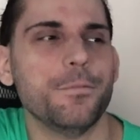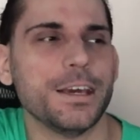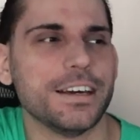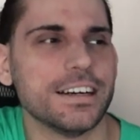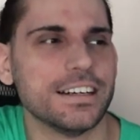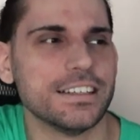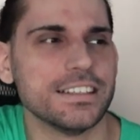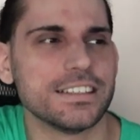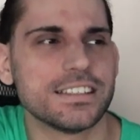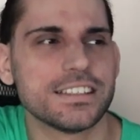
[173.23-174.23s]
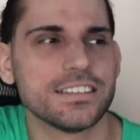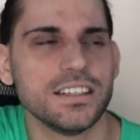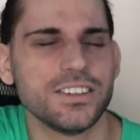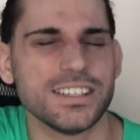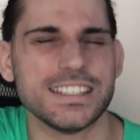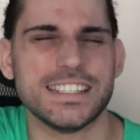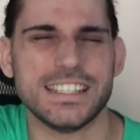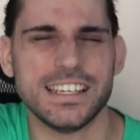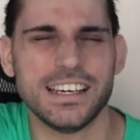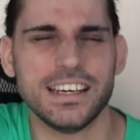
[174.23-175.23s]
because you can
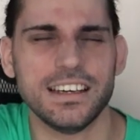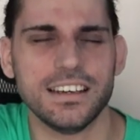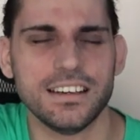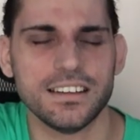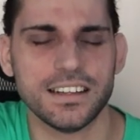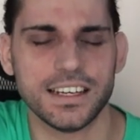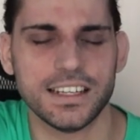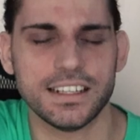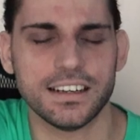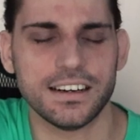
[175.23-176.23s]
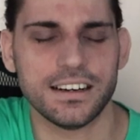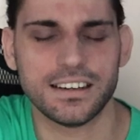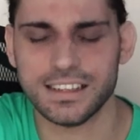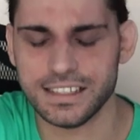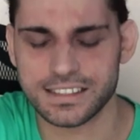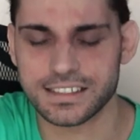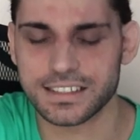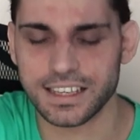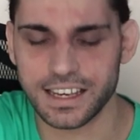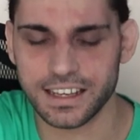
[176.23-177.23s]
see that Hardys
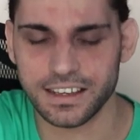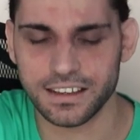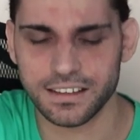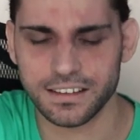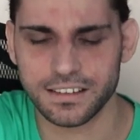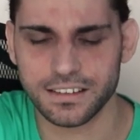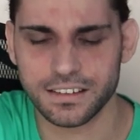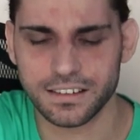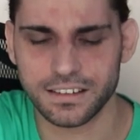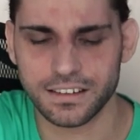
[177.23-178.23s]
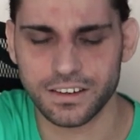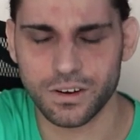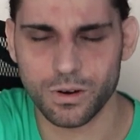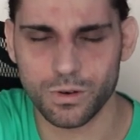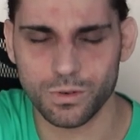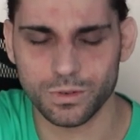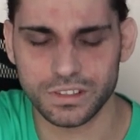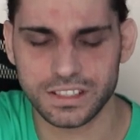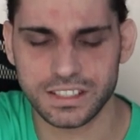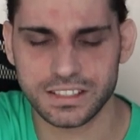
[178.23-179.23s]
are getting old.